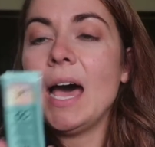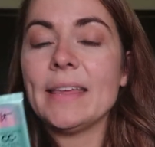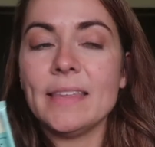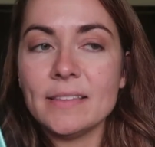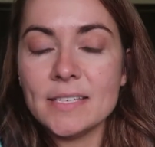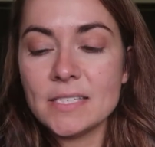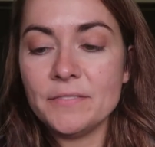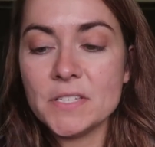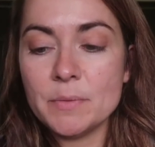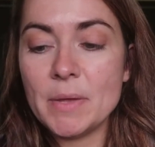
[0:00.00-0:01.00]
I think this
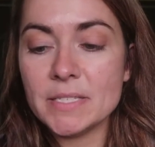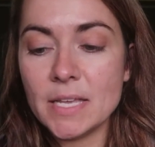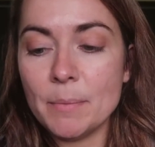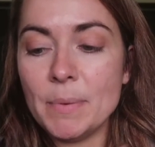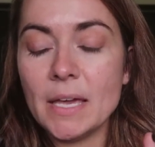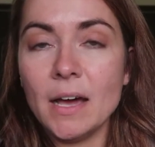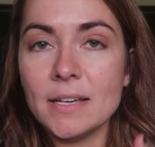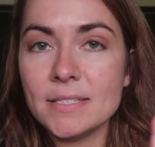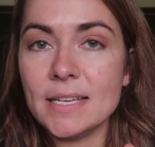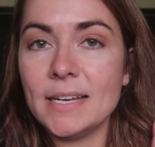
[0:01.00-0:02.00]
stuff is amazing
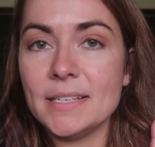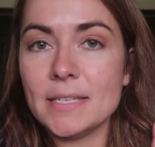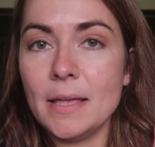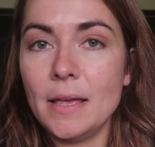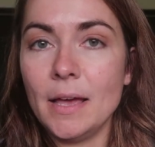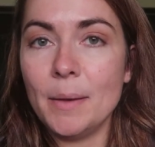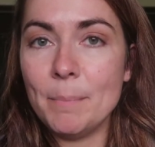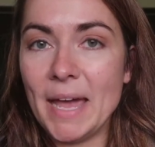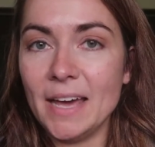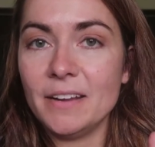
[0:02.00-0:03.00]
because it is a
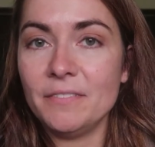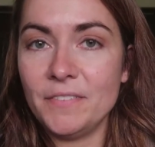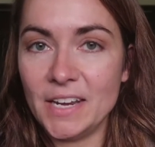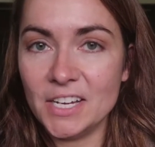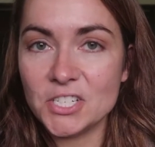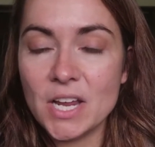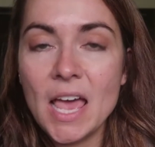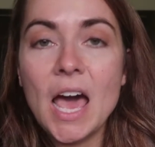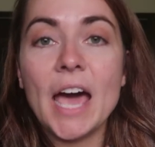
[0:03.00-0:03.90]
matte finish.